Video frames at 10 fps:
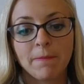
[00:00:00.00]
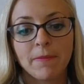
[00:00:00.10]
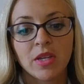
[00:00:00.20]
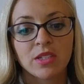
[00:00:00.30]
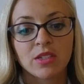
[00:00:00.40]

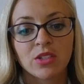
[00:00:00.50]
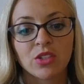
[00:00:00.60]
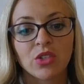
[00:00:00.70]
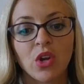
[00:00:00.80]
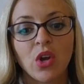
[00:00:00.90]

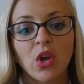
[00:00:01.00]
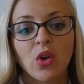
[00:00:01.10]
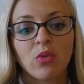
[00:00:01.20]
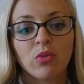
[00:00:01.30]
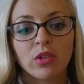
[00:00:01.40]
businesses
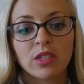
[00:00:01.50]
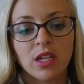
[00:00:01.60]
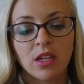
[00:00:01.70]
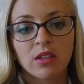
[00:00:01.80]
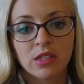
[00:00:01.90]
really
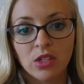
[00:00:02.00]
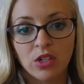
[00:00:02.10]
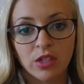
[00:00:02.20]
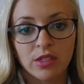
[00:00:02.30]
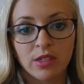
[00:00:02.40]
take this
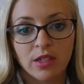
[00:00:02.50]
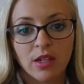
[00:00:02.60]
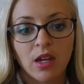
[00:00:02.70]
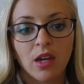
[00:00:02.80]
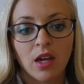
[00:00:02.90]
seriously
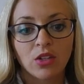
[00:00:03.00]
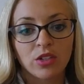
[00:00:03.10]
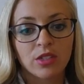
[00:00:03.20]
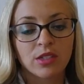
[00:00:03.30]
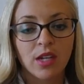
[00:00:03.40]
and
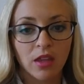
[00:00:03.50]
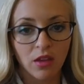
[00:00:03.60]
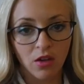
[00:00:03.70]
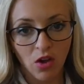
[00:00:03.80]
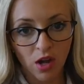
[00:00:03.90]
understand
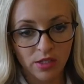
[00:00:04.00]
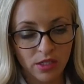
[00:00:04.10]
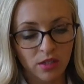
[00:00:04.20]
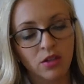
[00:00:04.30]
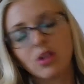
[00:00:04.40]
the
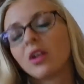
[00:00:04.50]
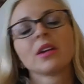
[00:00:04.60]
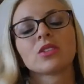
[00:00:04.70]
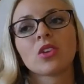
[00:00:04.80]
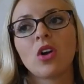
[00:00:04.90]
costs that their
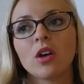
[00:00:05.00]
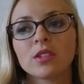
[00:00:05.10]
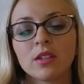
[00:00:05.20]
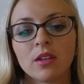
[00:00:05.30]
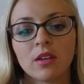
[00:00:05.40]
clients are costing